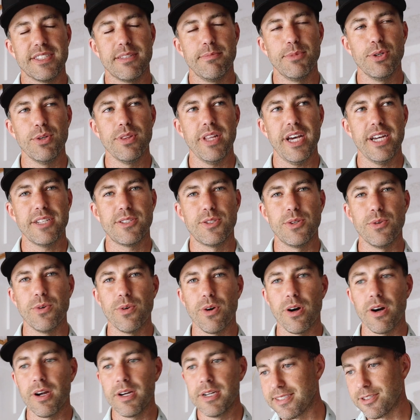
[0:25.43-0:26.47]
The Moonlight
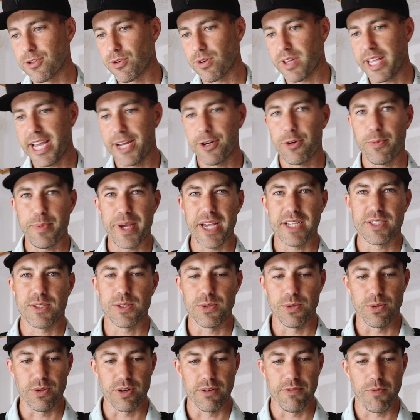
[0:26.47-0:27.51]
Tour is an Orlando-based
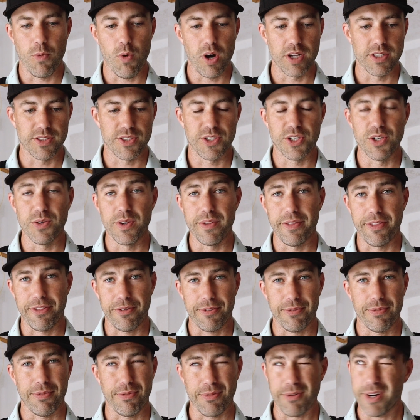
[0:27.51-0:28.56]
tour of 1, 2, and
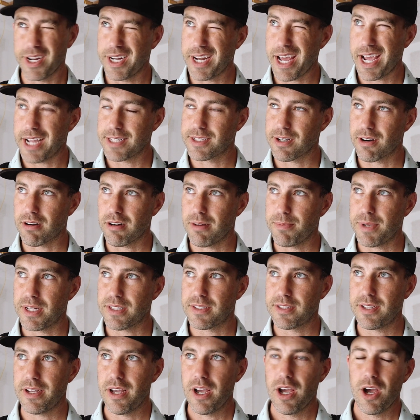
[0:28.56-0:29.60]
3-day
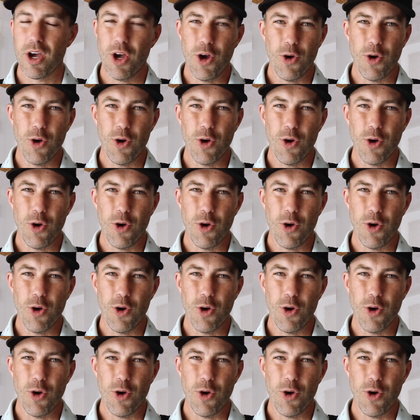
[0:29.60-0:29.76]
tournaments.